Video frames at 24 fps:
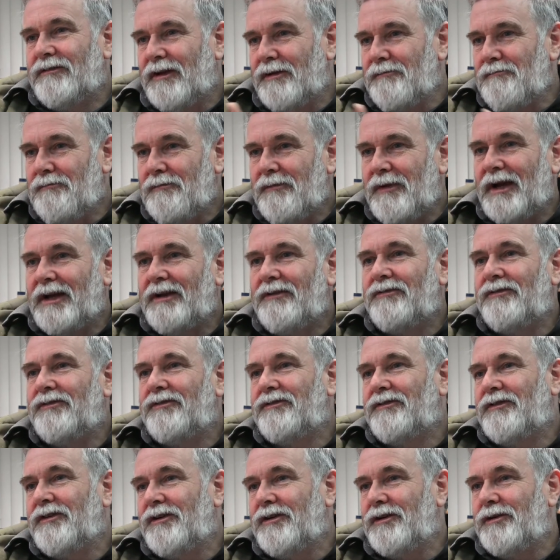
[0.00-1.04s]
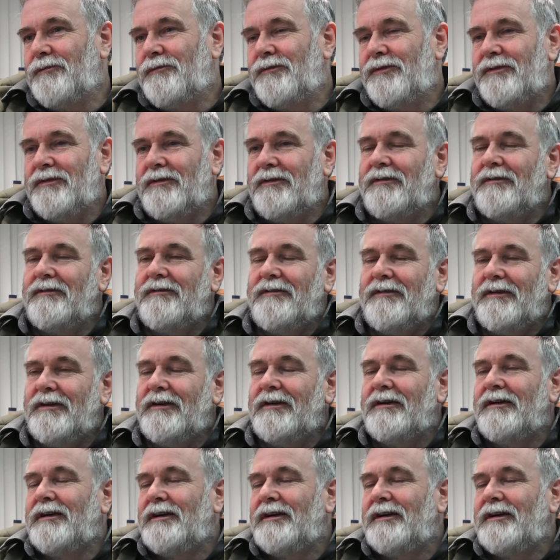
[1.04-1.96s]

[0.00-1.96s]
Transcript: like microscopes and uh,